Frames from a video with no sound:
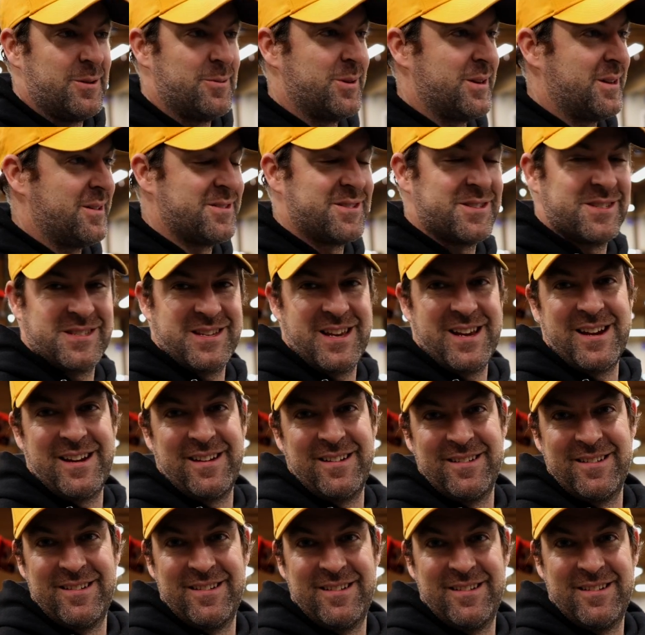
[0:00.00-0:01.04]
And this one you can put
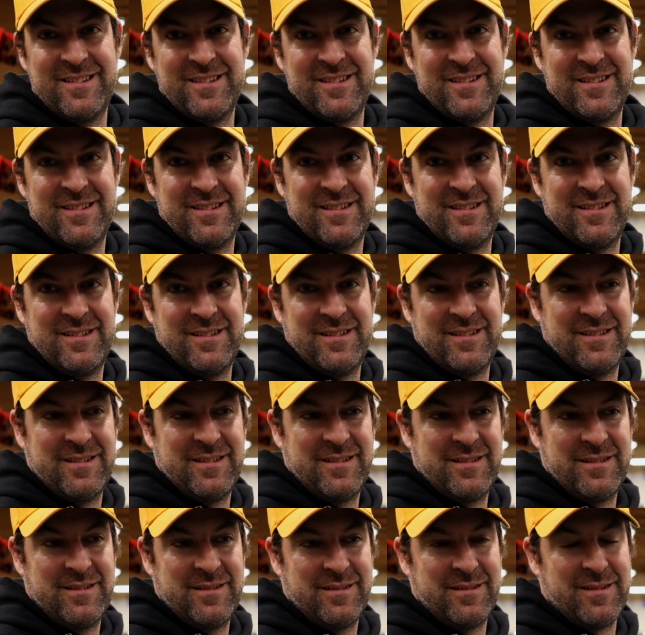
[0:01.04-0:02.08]
in the two-wheel drive,
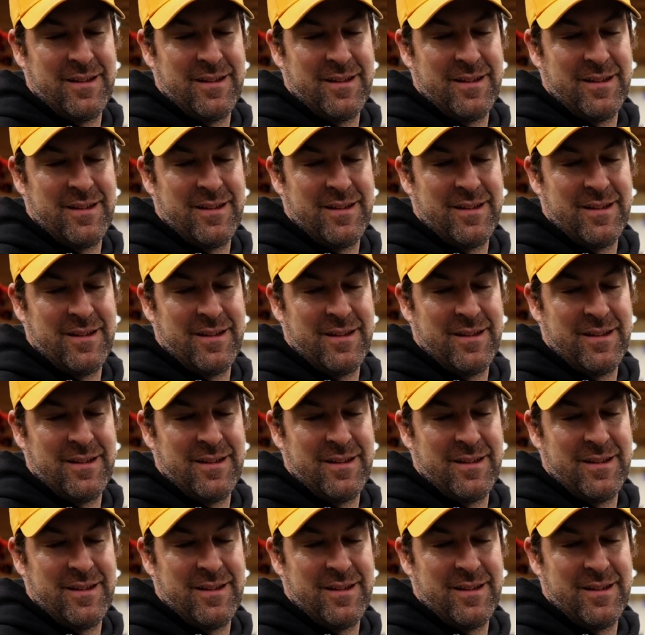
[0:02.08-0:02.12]
right?